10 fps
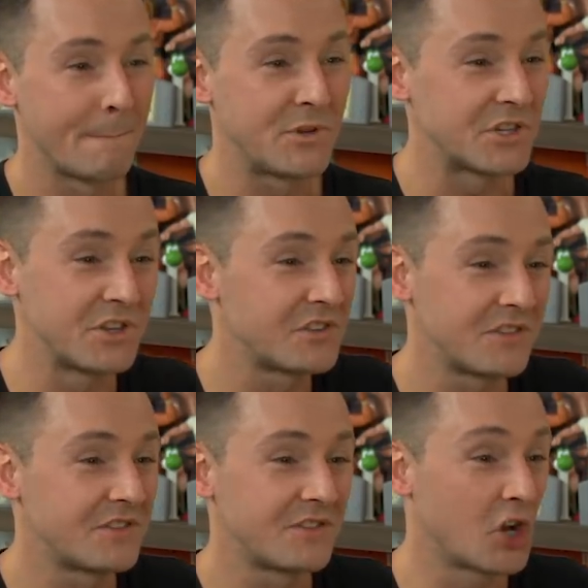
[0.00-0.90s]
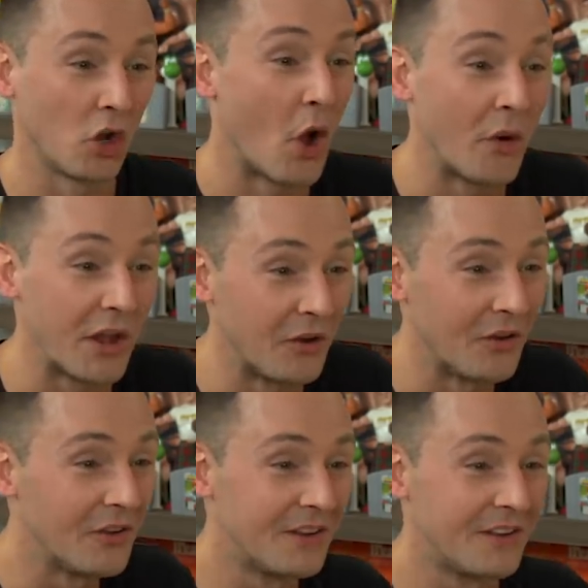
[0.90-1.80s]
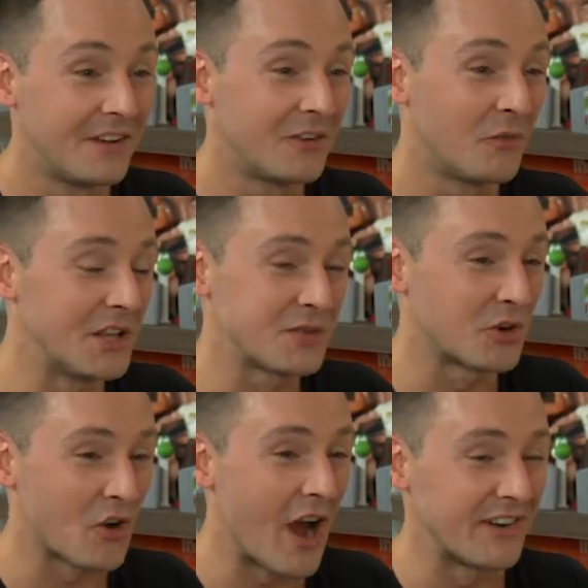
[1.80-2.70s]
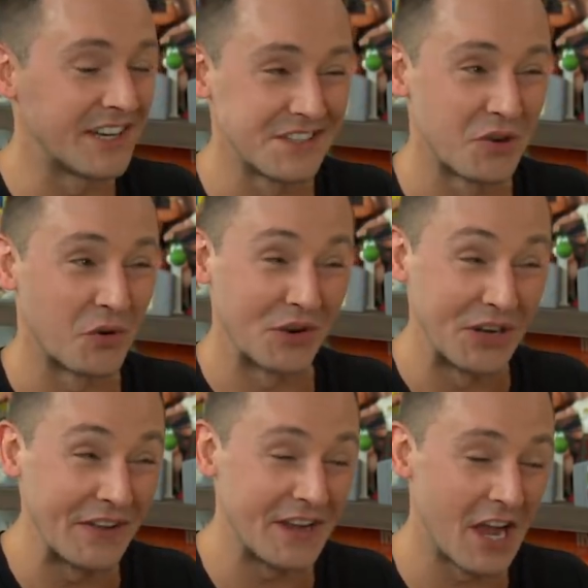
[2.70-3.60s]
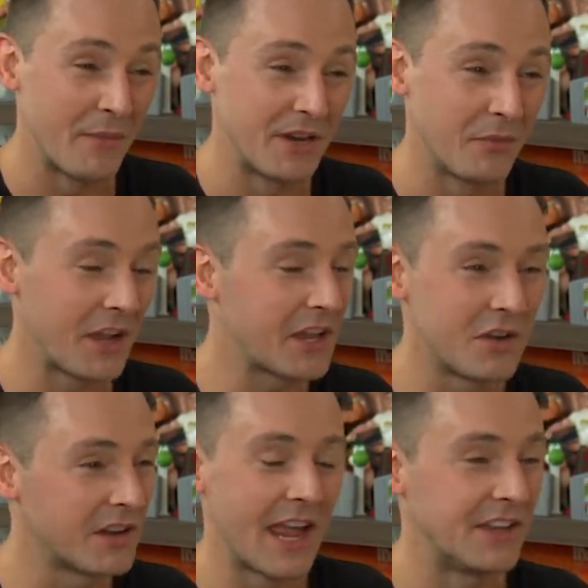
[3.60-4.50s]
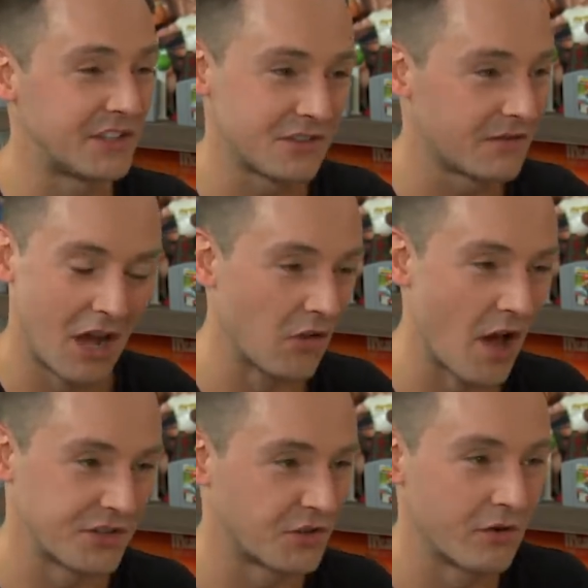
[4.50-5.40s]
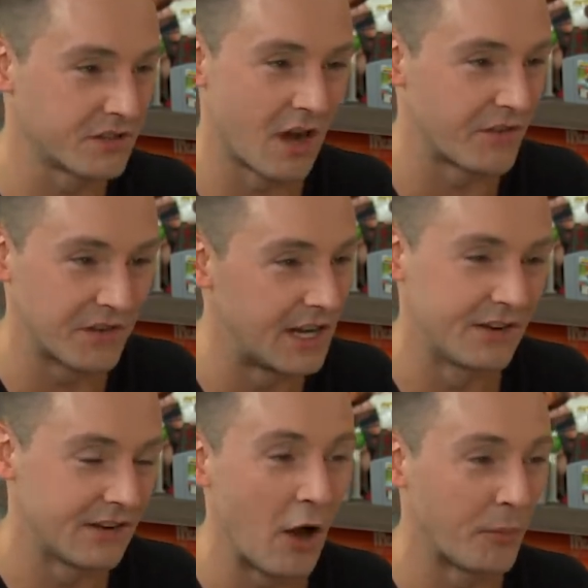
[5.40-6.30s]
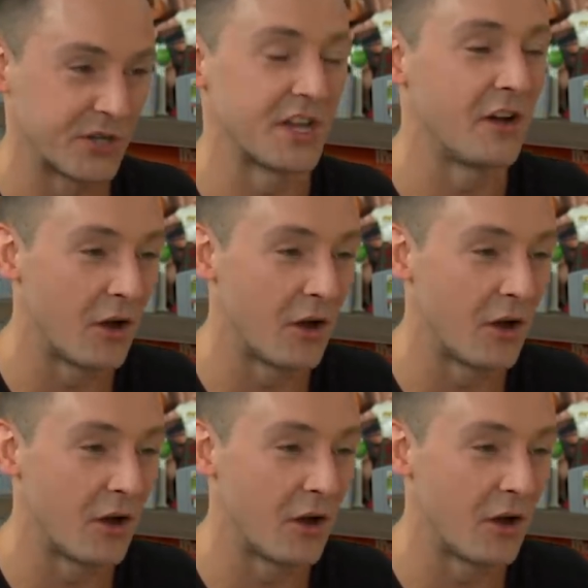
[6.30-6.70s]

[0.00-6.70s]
Just the Colonial. Ones where driving doesn't really come into play. Like you can gain a lot of strokes off the tee and help yourself